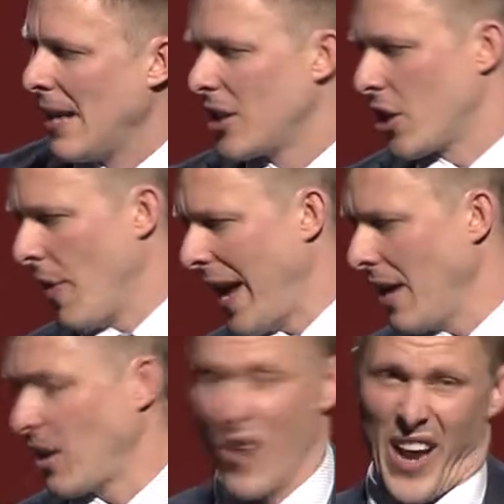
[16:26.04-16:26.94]

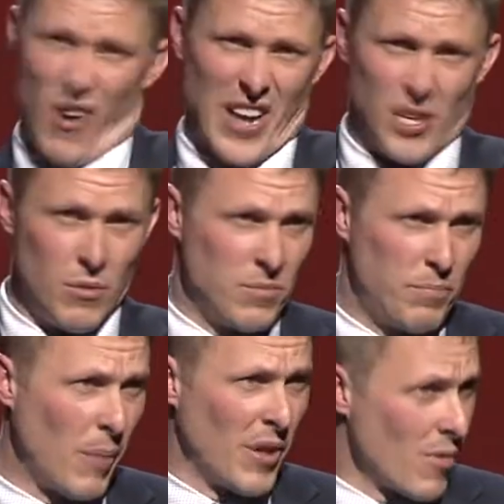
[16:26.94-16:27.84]
Karaka actually was
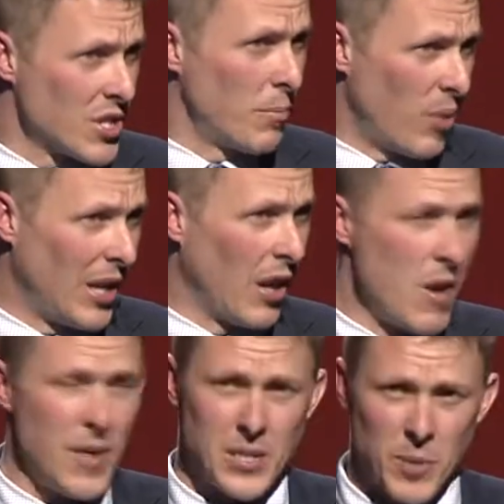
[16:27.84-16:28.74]
probably the risks are pretty low.
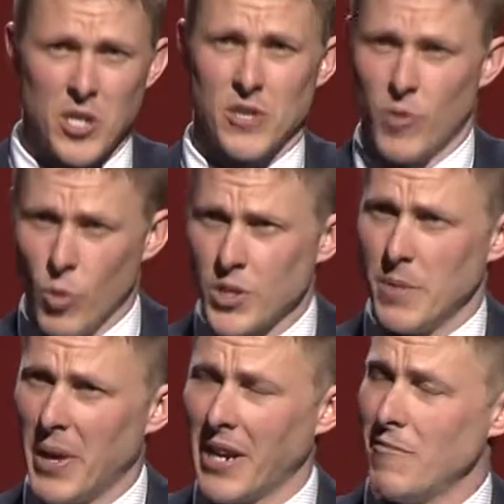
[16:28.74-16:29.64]
That's because, of course, the
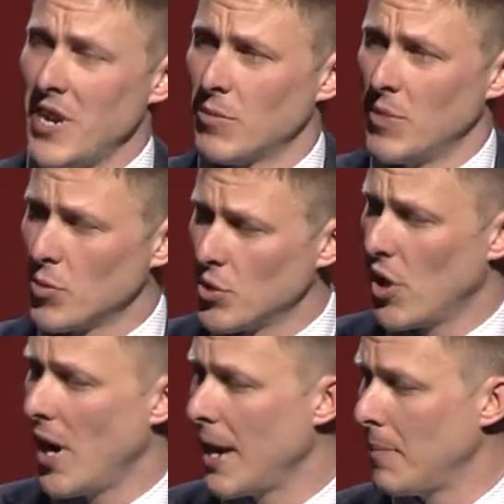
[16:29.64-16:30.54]
big investments were
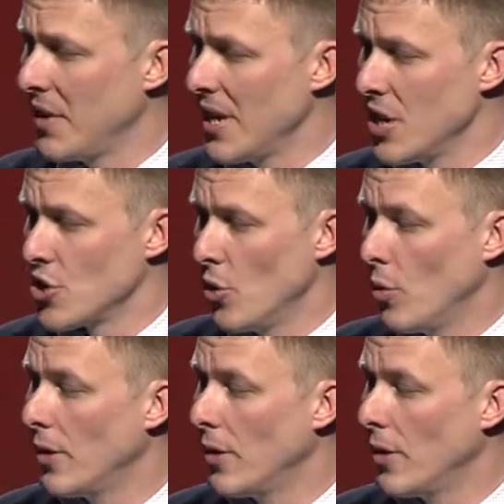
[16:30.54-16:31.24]
tied up in the initial